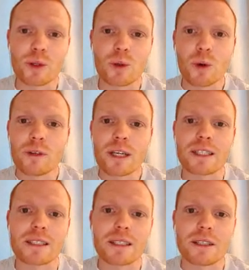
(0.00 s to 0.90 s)
But hopefully, like
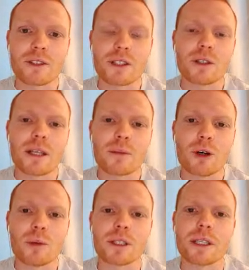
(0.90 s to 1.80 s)
you say, they've still got them
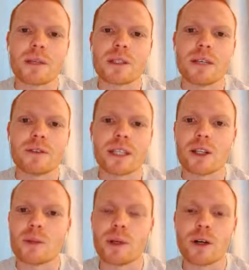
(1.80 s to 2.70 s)
couple of games left to get in
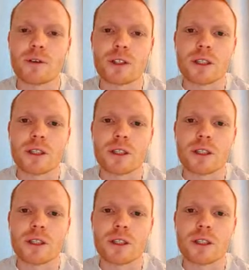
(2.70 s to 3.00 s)
the playoffs.